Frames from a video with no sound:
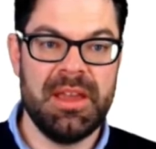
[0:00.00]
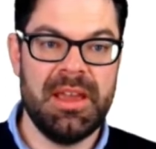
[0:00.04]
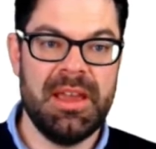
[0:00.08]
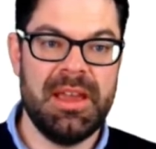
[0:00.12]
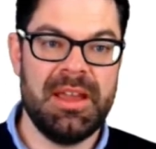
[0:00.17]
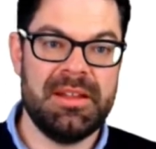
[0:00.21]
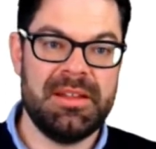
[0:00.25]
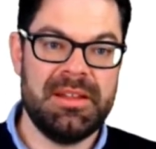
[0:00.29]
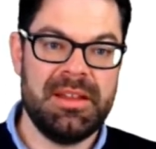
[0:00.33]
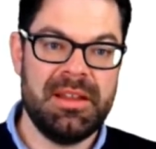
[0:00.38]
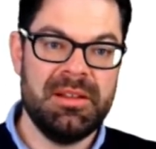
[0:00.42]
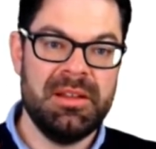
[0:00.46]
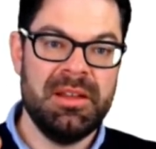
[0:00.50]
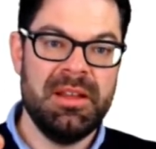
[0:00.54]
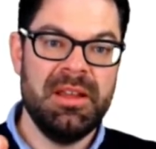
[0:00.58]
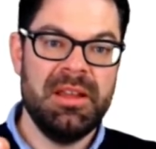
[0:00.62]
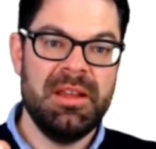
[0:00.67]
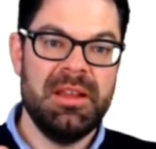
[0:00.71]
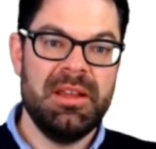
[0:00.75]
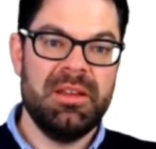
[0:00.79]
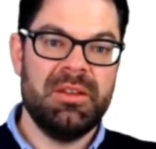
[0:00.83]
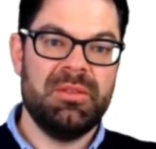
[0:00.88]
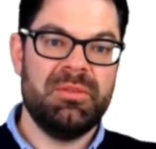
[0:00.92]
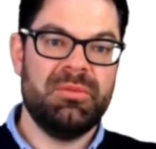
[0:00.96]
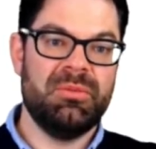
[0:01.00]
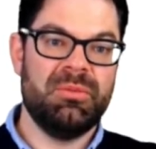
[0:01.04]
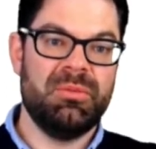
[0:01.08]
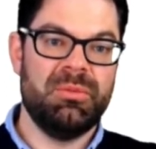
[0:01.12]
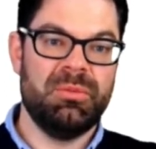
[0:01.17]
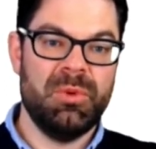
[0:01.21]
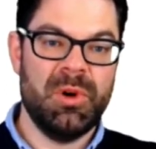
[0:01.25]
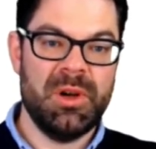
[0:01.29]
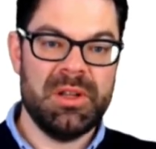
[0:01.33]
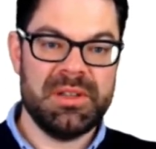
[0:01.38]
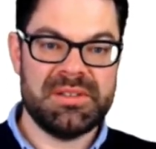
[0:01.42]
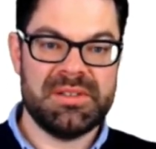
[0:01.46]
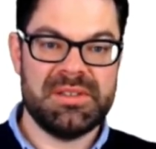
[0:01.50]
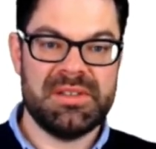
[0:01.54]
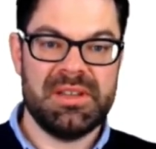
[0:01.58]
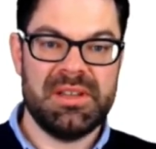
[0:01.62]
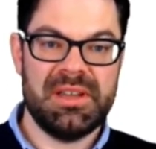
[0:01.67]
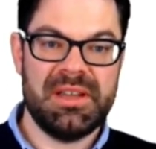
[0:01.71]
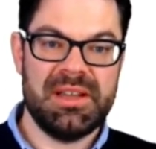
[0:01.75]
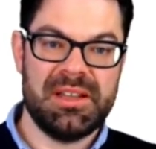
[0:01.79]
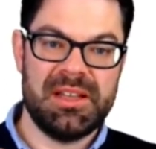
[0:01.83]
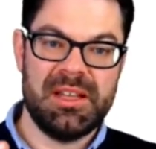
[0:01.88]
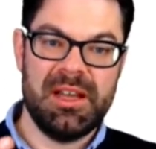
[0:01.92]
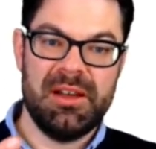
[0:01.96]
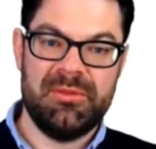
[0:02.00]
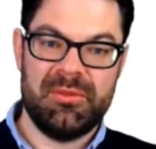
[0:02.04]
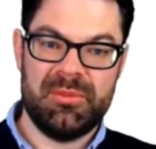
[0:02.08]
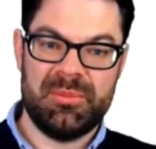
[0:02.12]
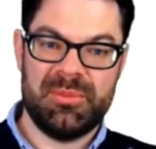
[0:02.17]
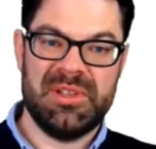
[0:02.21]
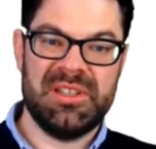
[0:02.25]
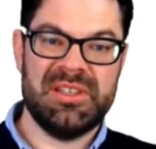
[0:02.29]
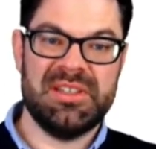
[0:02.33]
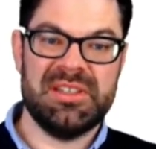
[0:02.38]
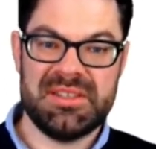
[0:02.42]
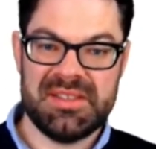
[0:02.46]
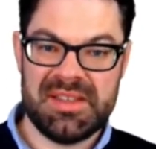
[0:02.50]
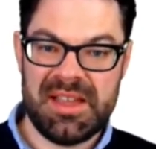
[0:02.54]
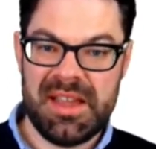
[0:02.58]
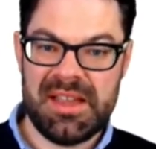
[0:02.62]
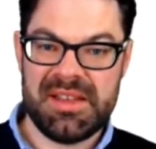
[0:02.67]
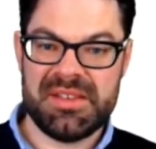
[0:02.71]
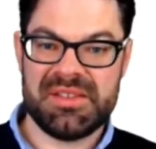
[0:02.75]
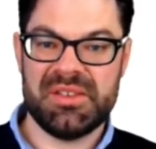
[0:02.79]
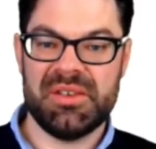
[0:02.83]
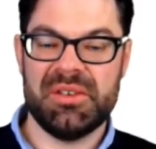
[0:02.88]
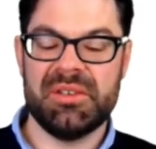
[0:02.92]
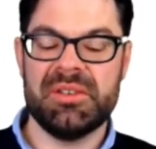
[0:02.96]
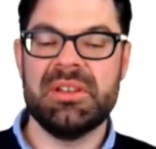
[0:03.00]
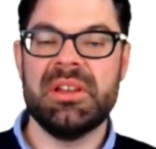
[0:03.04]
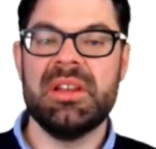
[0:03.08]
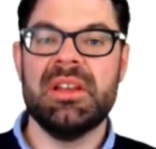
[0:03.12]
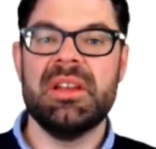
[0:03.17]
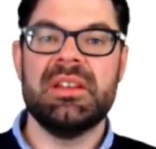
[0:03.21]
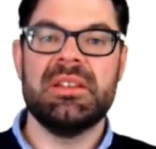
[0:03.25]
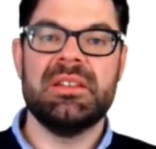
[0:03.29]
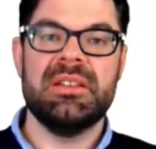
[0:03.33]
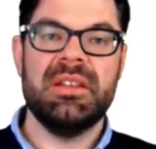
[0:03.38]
And then what a government decides on